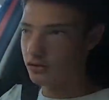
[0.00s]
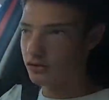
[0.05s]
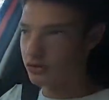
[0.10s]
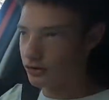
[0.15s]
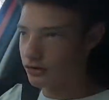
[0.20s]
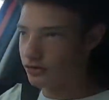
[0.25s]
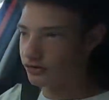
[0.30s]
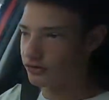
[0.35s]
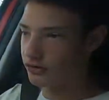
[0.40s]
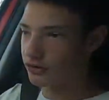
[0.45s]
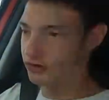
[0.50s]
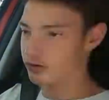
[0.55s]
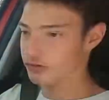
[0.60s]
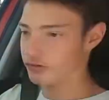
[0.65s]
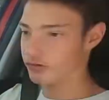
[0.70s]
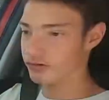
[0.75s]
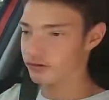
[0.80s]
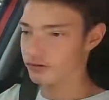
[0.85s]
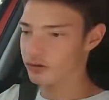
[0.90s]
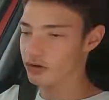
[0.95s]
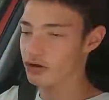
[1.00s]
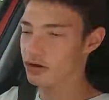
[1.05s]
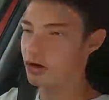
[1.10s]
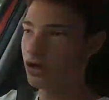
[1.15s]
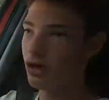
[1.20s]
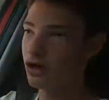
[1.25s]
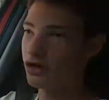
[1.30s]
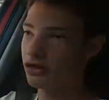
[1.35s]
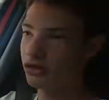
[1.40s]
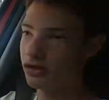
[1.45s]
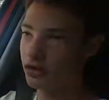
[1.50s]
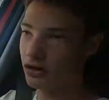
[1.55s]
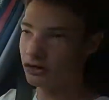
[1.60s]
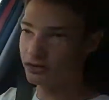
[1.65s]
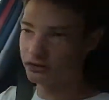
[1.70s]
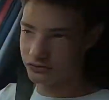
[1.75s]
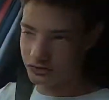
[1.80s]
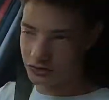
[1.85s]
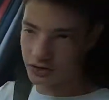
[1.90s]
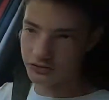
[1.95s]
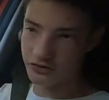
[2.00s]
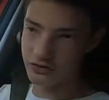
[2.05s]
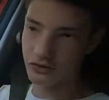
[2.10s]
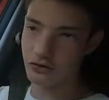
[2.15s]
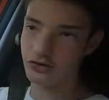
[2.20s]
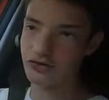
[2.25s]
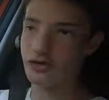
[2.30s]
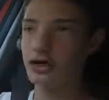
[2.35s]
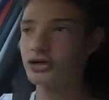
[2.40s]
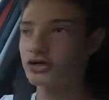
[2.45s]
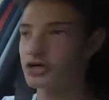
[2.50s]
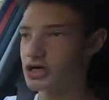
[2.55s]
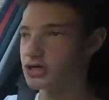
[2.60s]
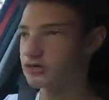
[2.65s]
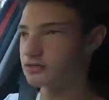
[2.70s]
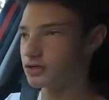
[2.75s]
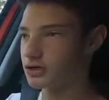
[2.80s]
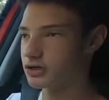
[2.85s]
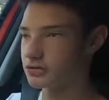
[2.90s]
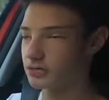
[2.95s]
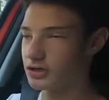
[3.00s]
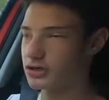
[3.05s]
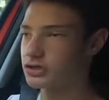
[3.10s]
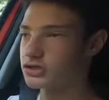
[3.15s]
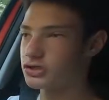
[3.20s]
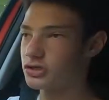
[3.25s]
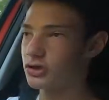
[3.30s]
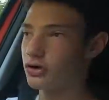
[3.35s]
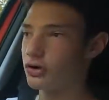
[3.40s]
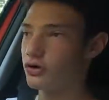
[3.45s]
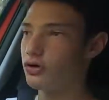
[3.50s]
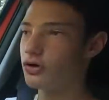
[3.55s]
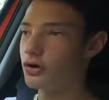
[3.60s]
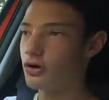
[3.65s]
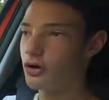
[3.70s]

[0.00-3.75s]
This is yes or no, it's naturally aspirated, but still,